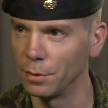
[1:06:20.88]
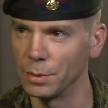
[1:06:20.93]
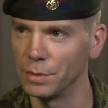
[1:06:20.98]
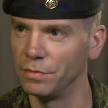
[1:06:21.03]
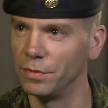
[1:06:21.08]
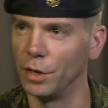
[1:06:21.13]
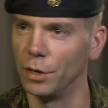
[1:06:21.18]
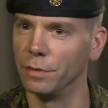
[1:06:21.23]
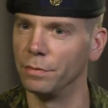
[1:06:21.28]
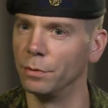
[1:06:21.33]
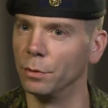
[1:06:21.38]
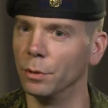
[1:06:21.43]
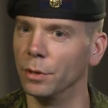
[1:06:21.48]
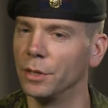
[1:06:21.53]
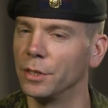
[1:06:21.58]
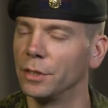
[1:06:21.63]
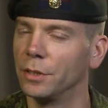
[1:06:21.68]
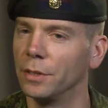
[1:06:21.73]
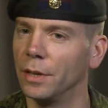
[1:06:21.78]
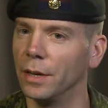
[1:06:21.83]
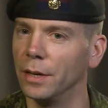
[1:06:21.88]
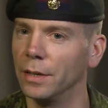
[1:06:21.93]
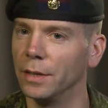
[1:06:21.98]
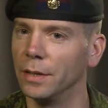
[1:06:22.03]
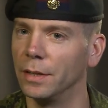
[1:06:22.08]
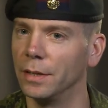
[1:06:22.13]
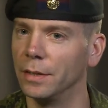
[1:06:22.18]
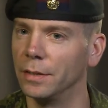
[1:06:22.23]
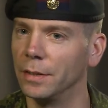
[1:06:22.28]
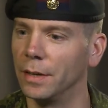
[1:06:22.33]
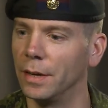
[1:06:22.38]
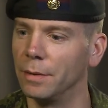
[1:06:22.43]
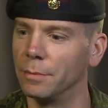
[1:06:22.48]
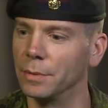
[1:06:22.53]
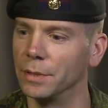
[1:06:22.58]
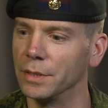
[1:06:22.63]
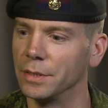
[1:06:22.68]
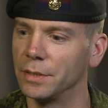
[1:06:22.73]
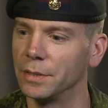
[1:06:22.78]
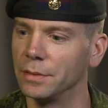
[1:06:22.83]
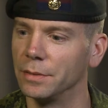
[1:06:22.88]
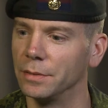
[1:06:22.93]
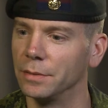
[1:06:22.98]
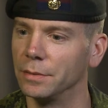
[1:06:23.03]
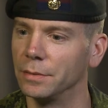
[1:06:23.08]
very foolish, and I was